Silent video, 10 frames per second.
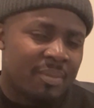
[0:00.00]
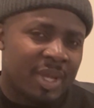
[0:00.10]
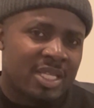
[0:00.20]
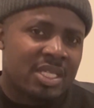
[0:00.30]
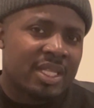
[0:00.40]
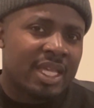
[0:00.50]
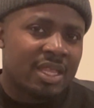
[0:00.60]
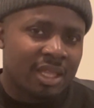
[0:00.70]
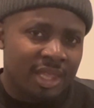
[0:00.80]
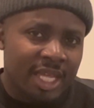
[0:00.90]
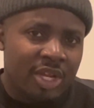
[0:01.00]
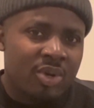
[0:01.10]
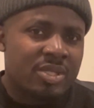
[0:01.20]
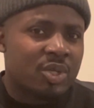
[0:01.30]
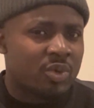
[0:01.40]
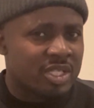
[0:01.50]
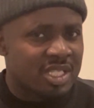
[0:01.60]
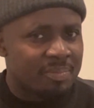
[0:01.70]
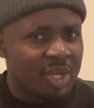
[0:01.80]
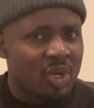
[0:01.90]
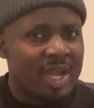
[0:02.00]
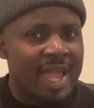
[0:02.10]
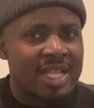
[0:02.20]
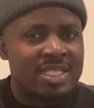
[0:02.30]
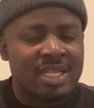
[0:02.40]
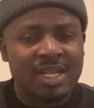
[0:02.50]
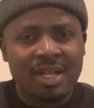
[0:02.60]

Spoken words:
basically the leaders or spearheads